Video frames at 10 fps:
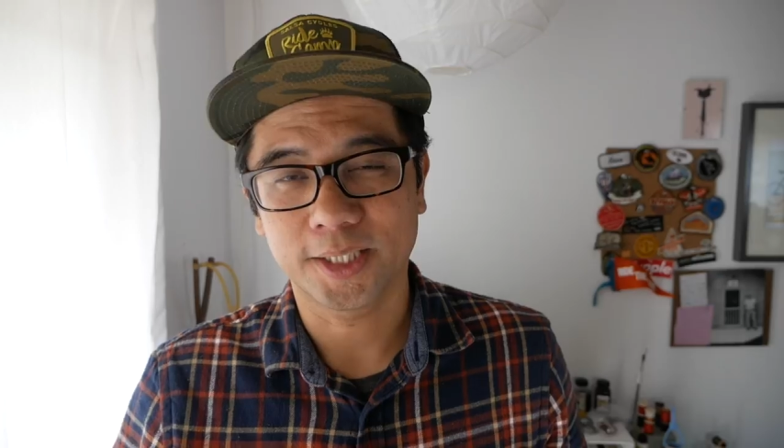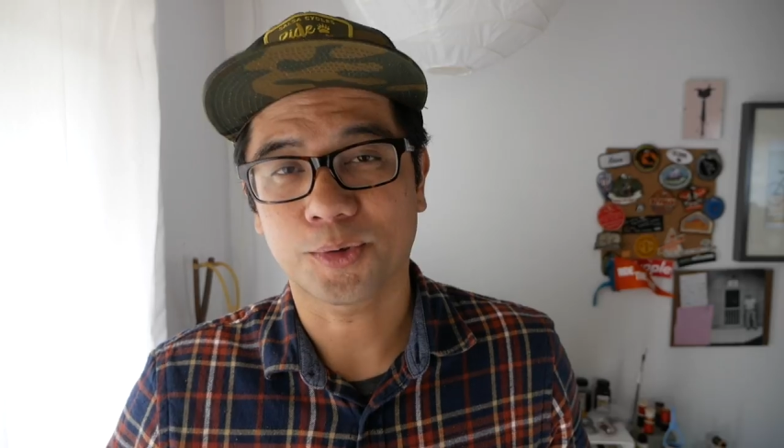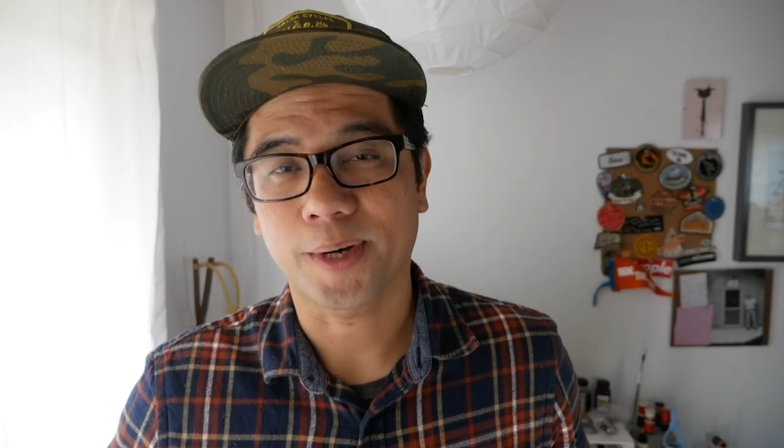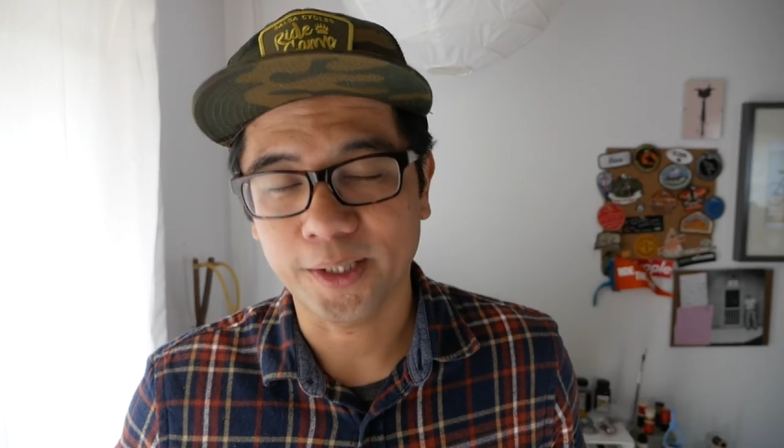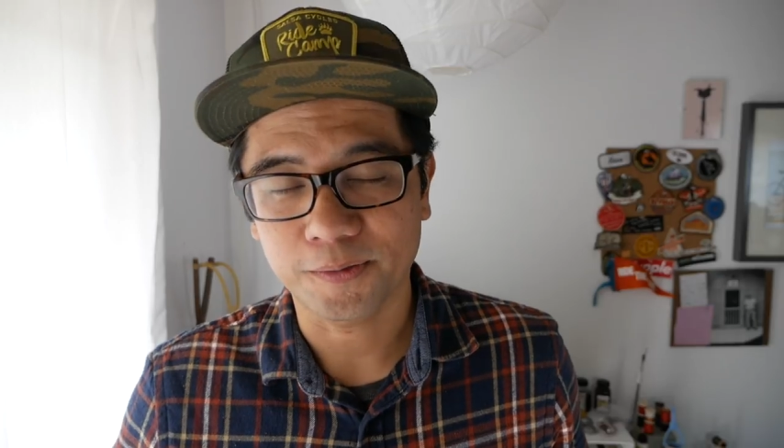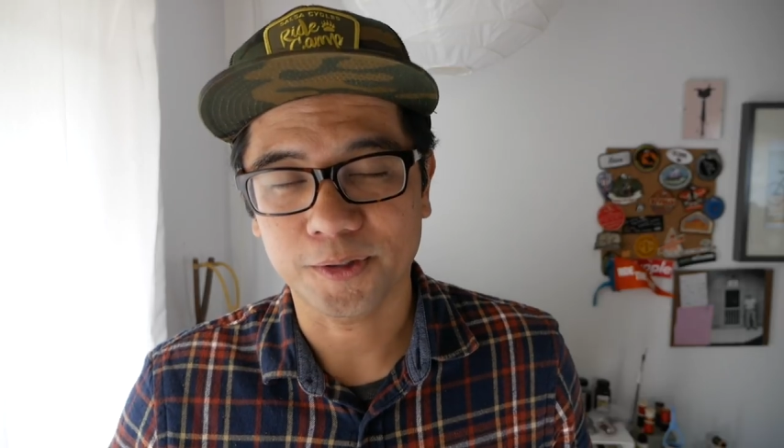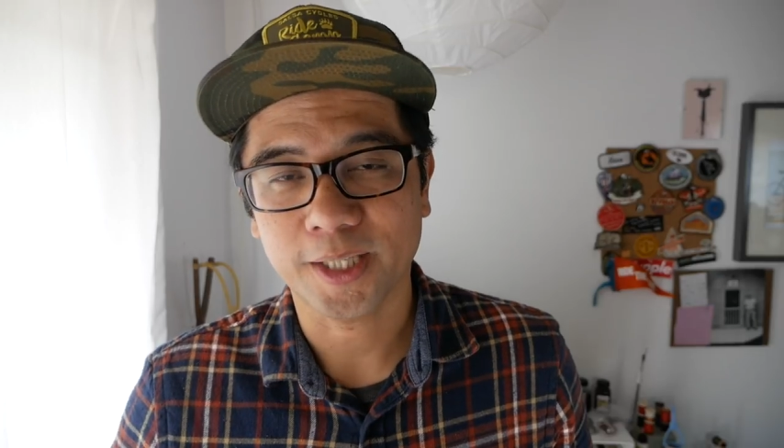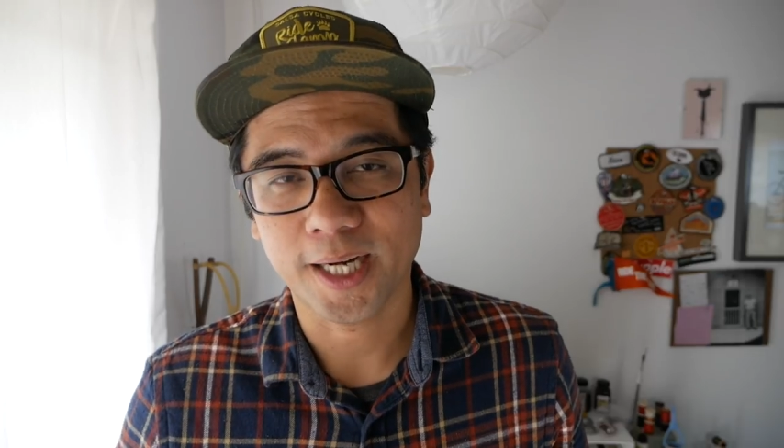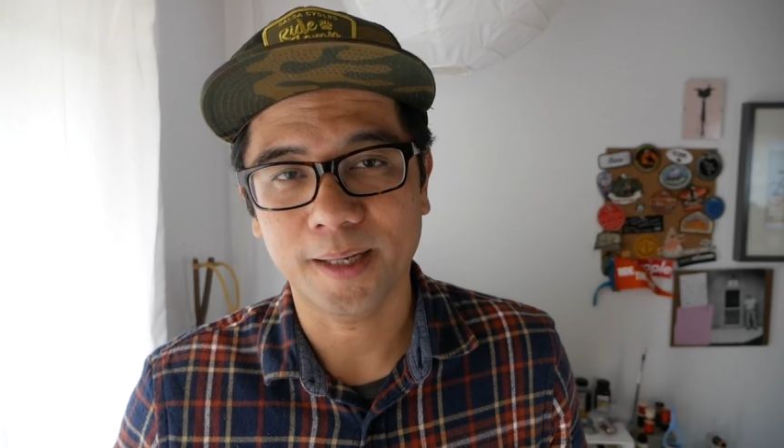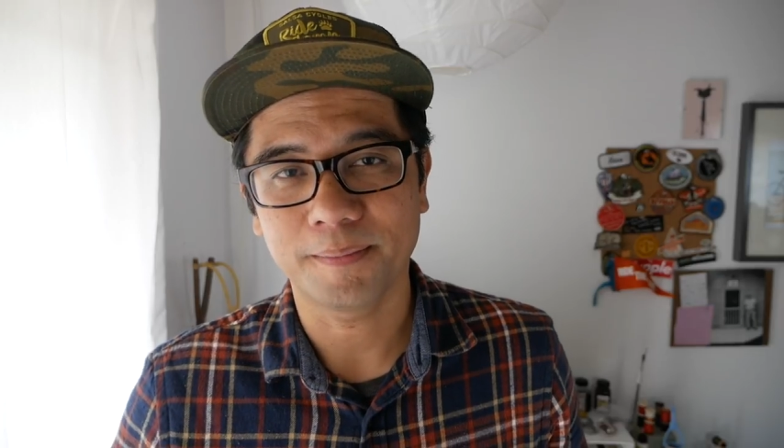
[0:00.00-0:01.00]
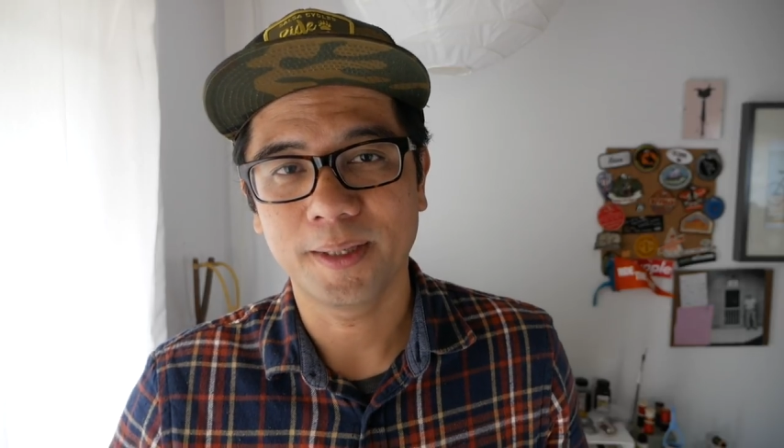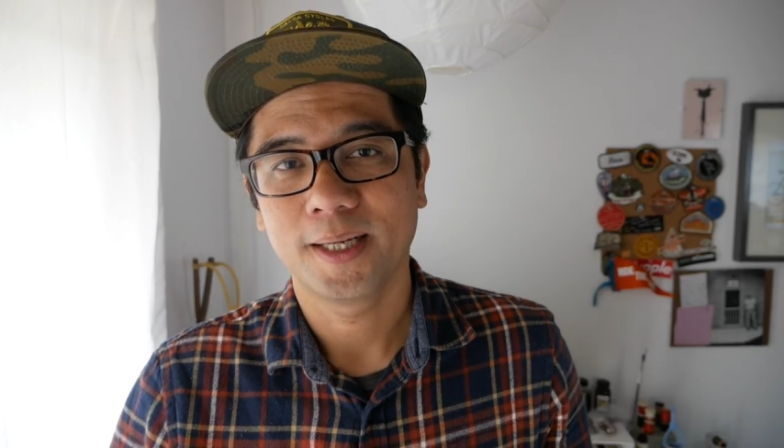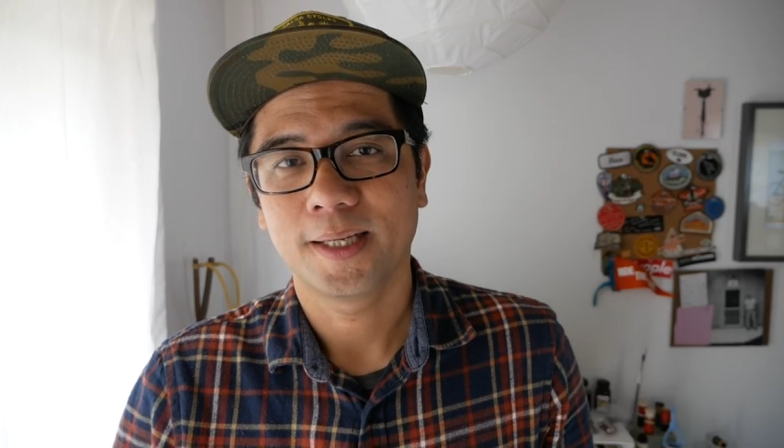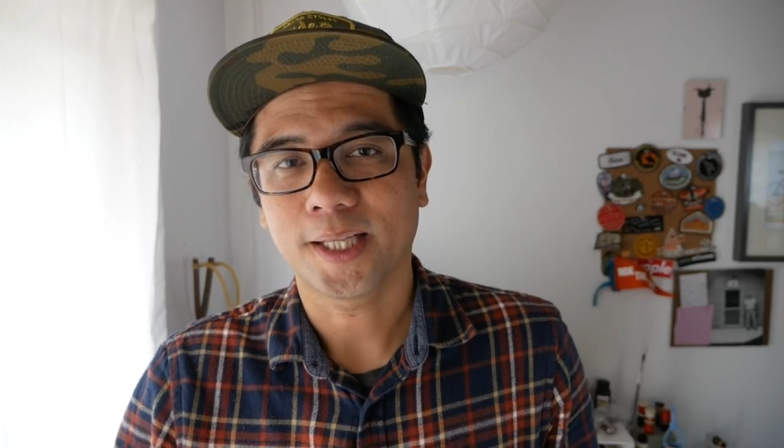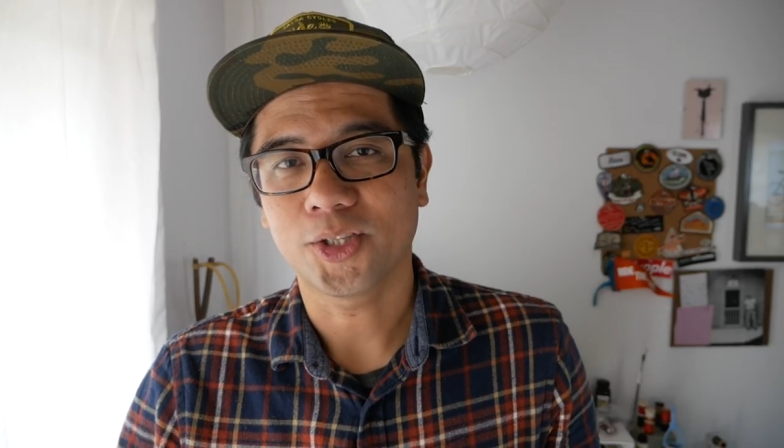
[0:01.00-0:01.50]
of degrade over time,
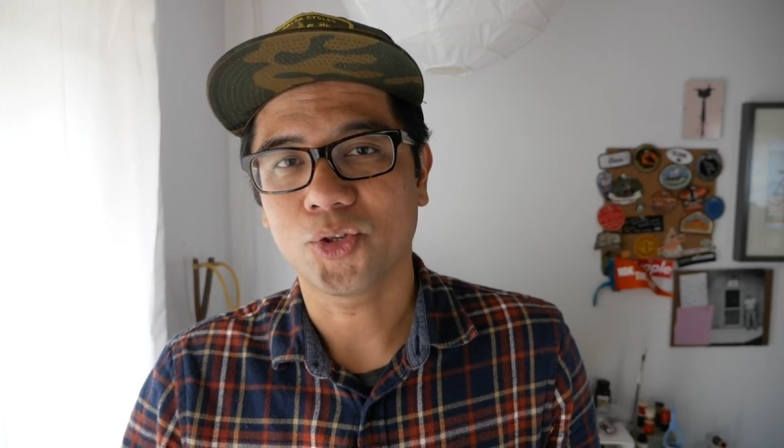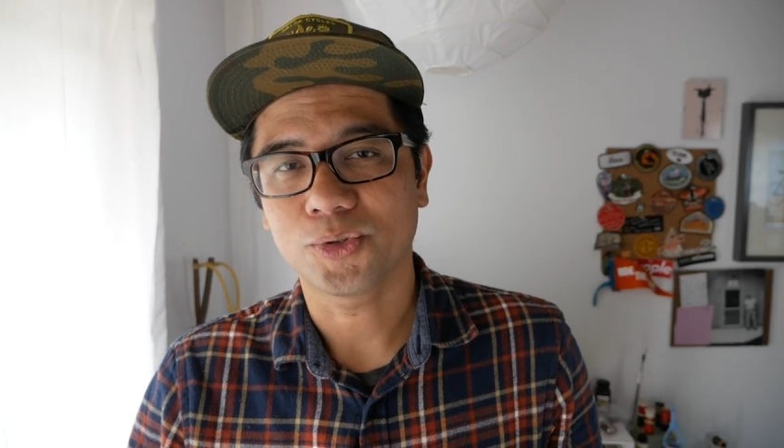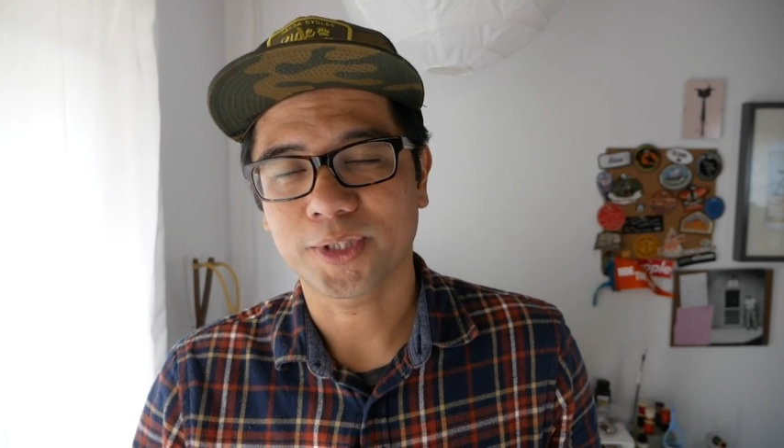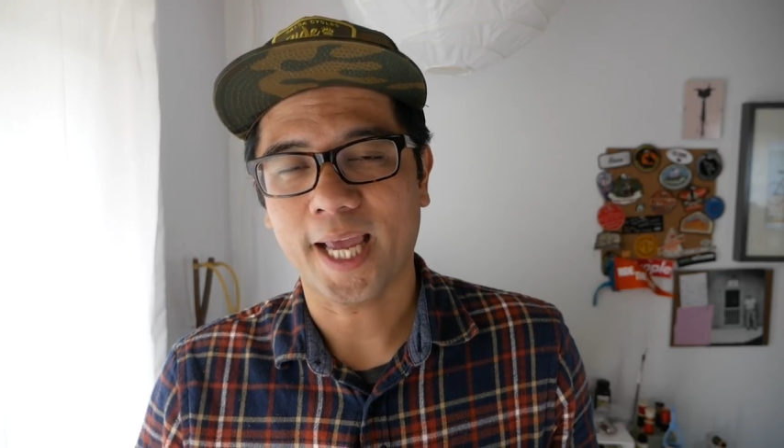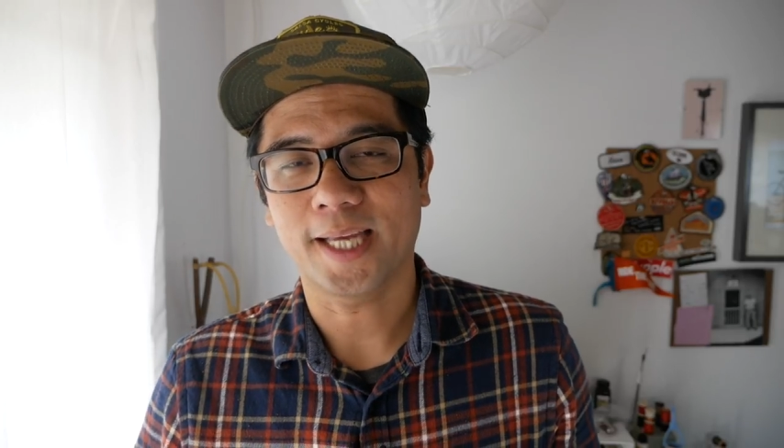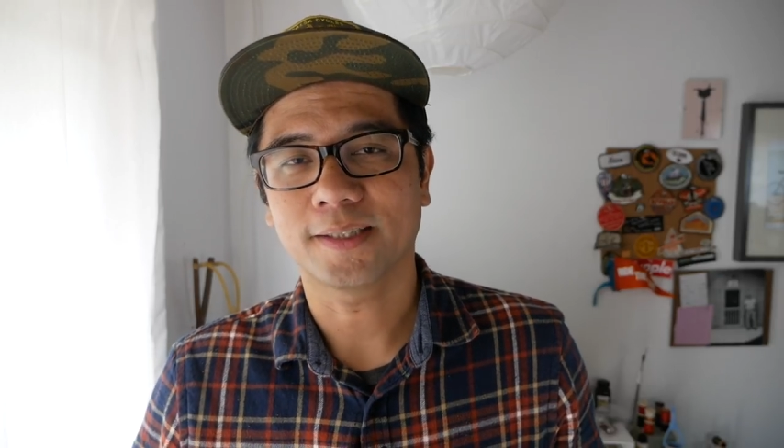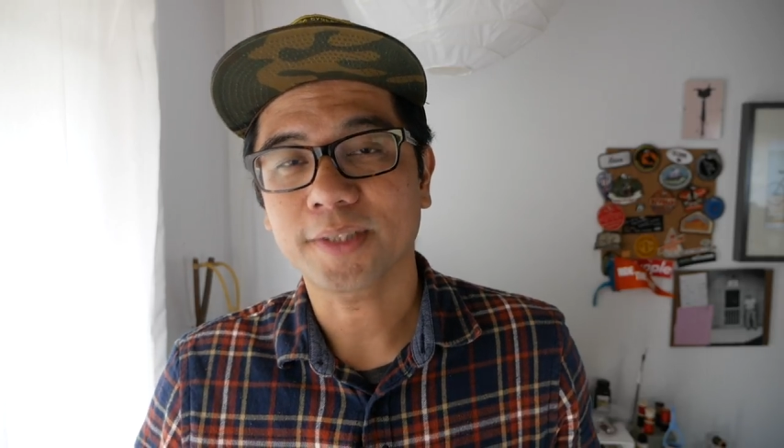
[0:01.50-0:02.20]
they use a